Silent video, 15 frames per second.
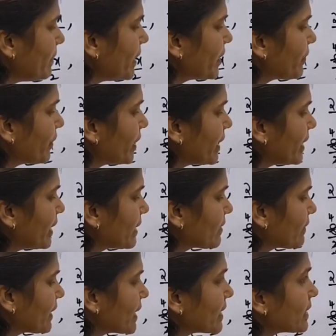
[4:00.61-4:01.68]
B
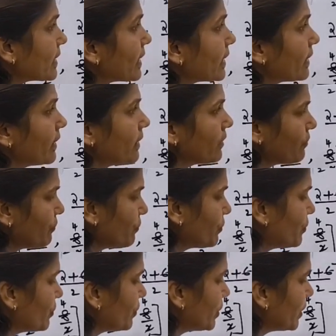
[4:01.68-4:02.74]
coordinates what is there?
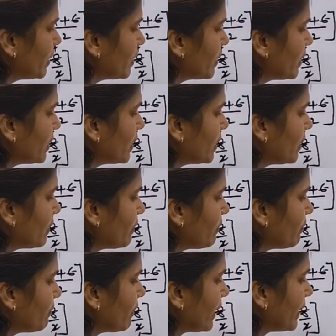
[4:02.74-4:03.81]
4,
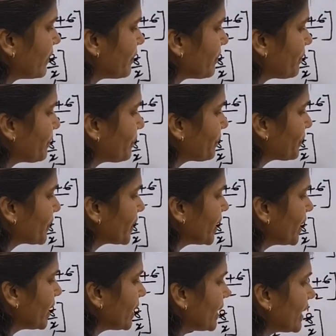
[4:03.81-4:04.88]
1.
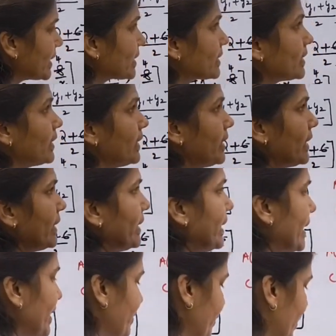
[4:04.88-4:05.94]
Next
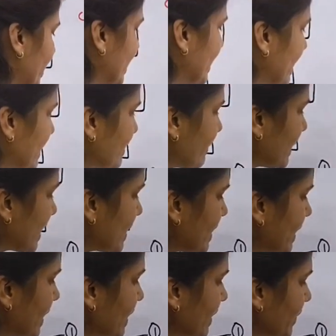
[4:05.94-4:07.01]
D coordinates what is
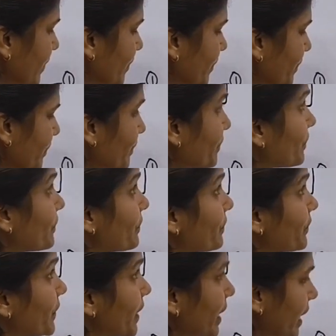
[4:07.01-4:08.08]
there?
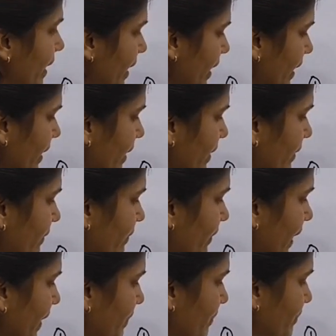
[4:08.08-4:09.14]
3,
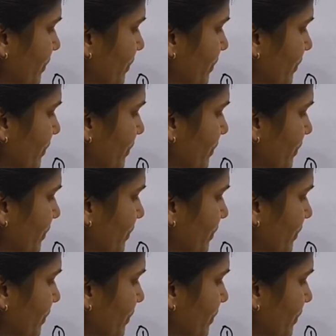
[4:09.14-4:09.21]
5.